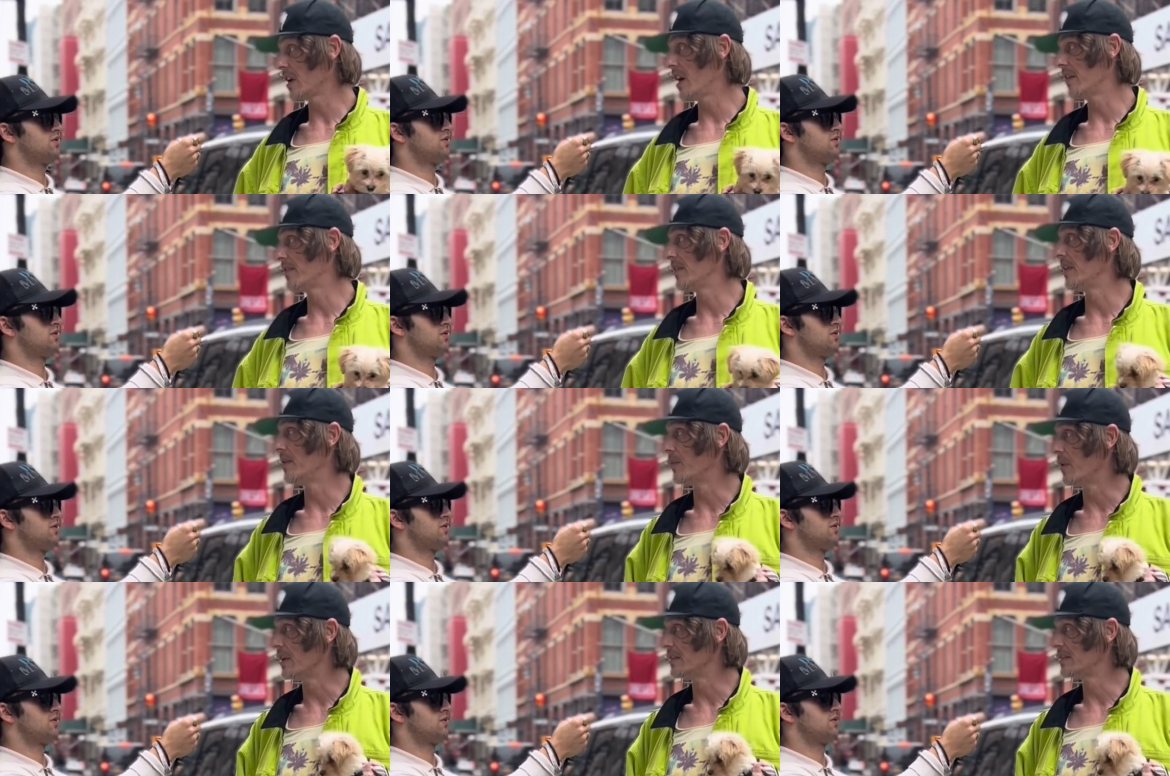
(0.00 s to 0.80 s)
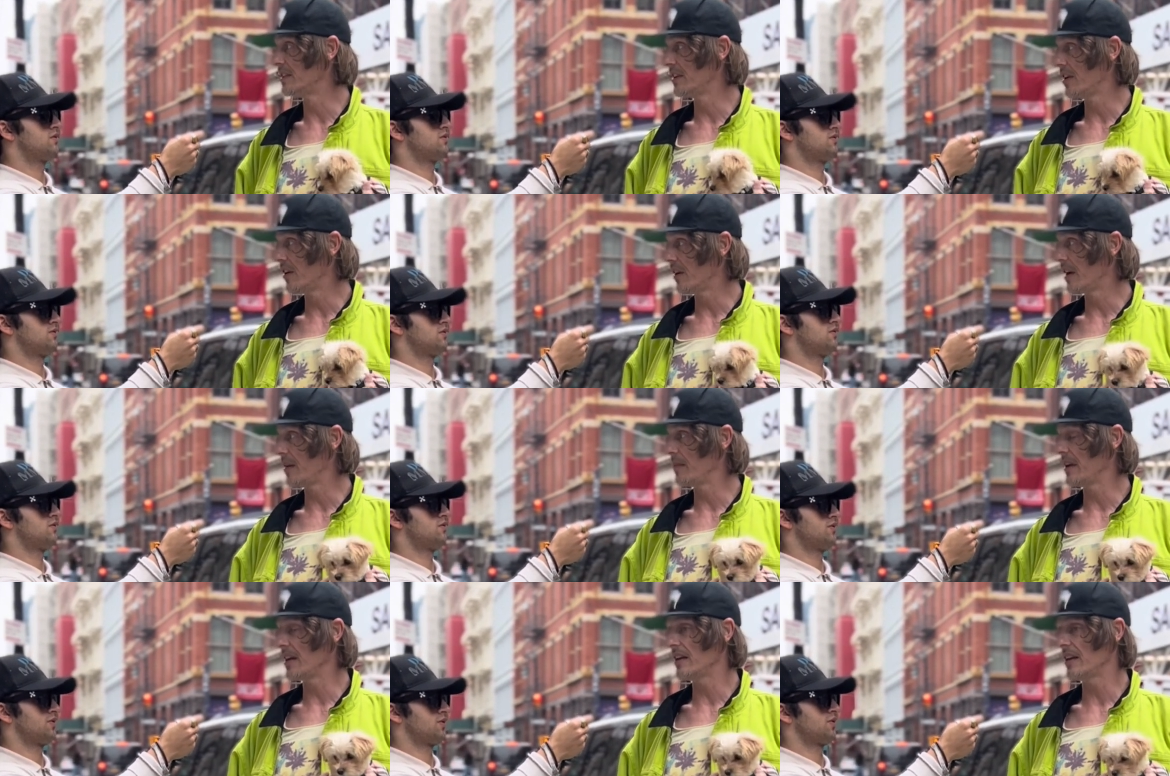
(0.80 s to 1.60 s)
Speaker 1: confident ones. You know
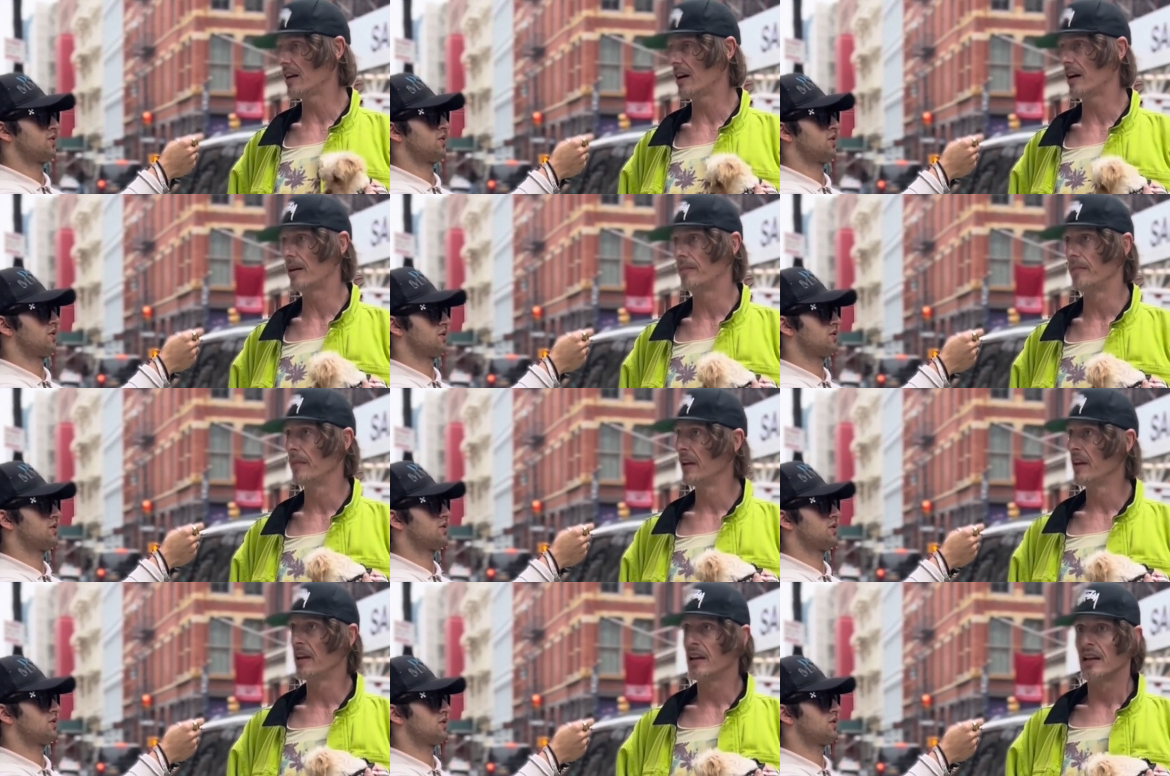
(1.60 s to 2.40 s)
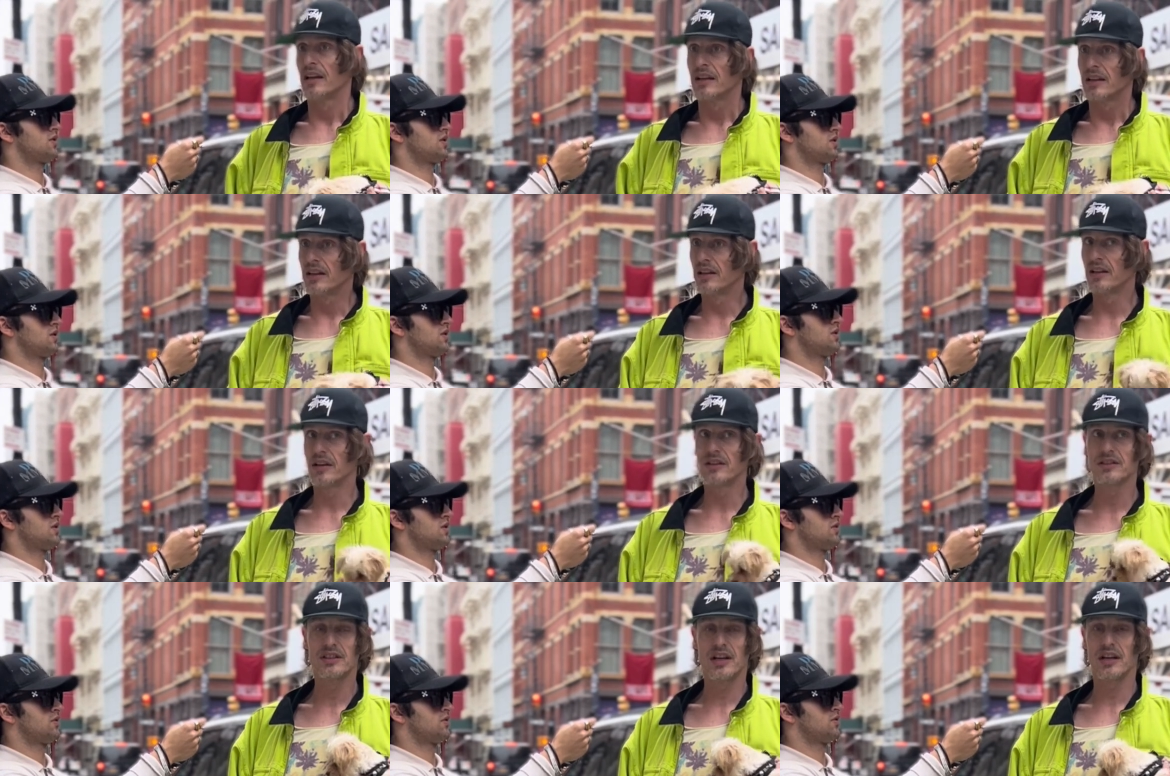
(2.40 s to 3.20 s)
what I mean? Um,
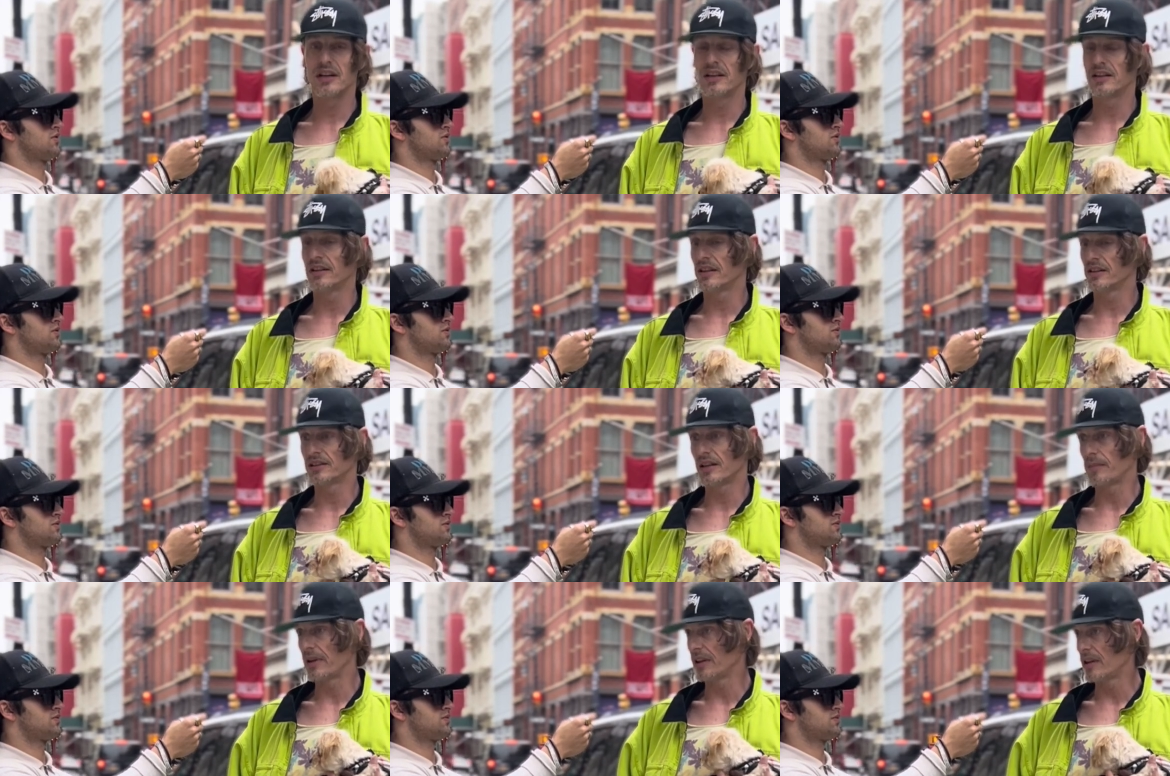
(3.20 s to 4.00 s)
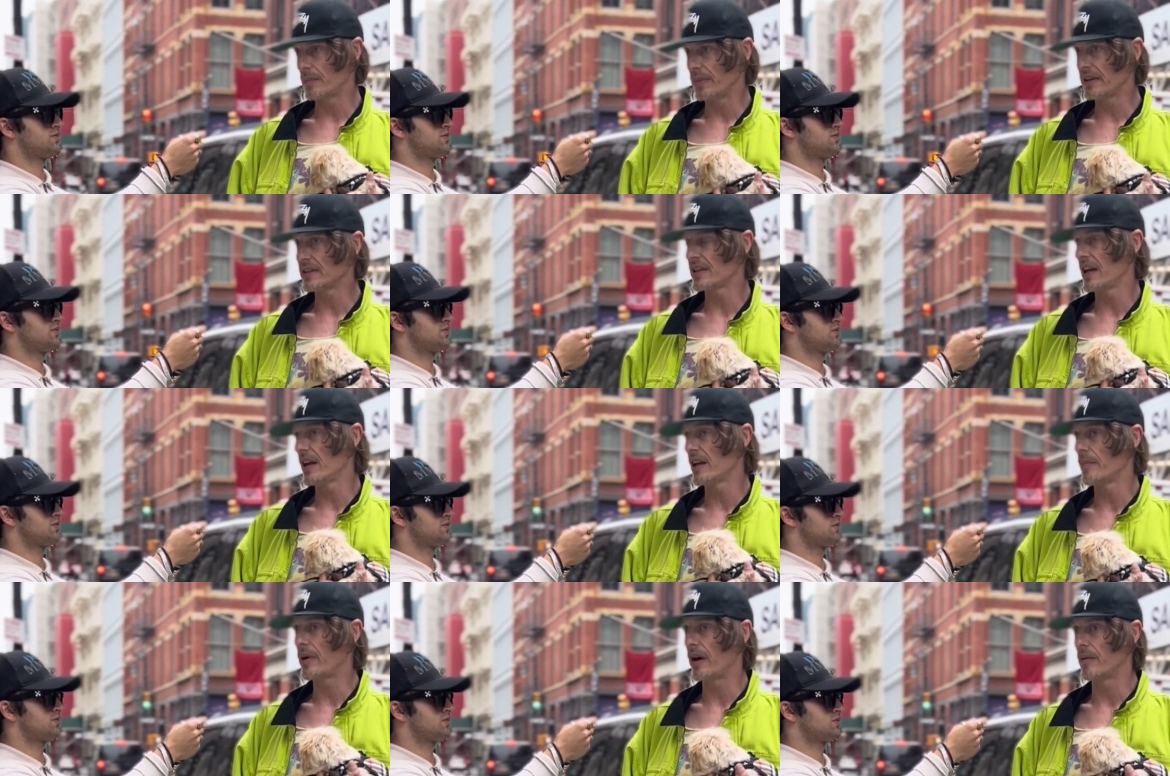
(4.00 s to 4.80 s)
there's uh, there's something to be
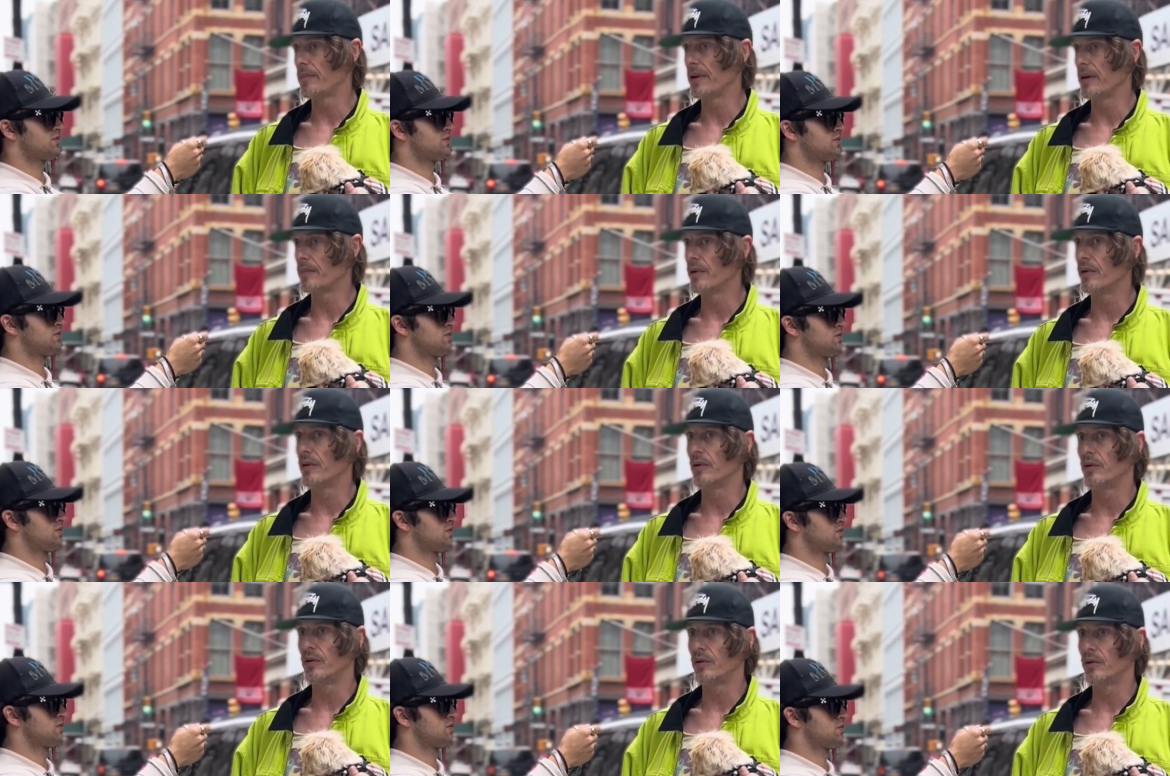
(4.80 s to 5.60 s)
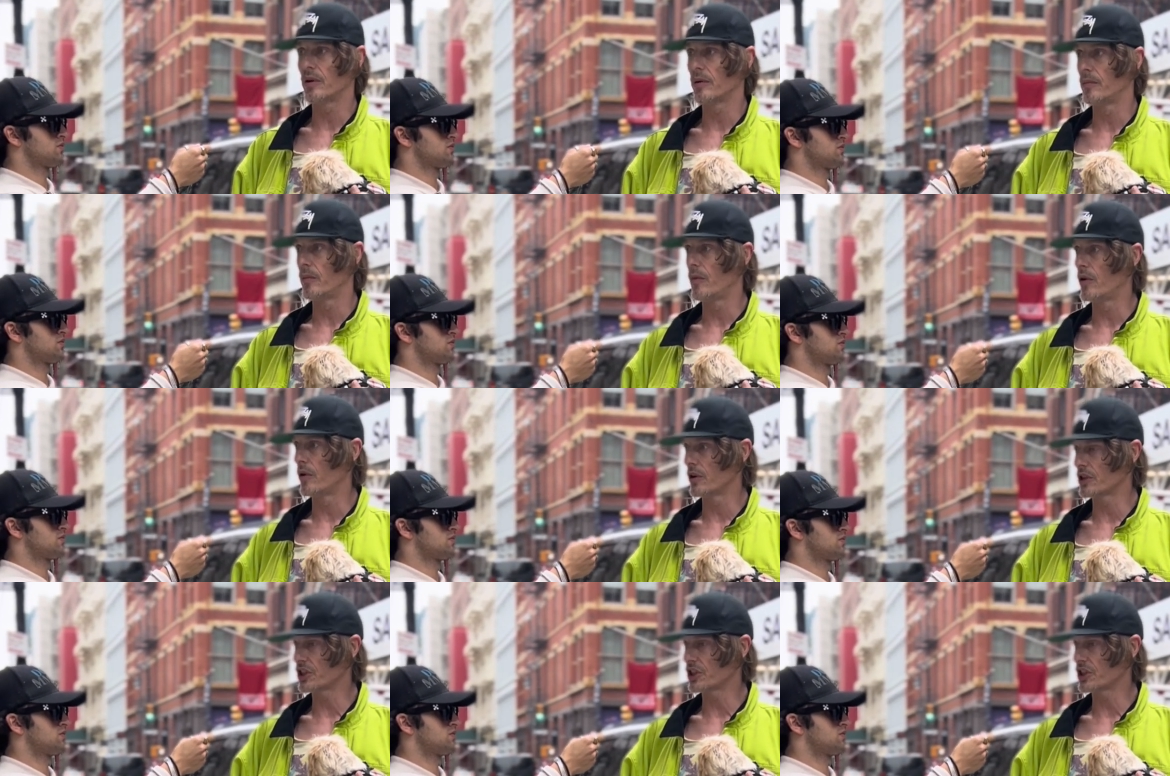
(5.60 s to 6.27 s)
said about people who are more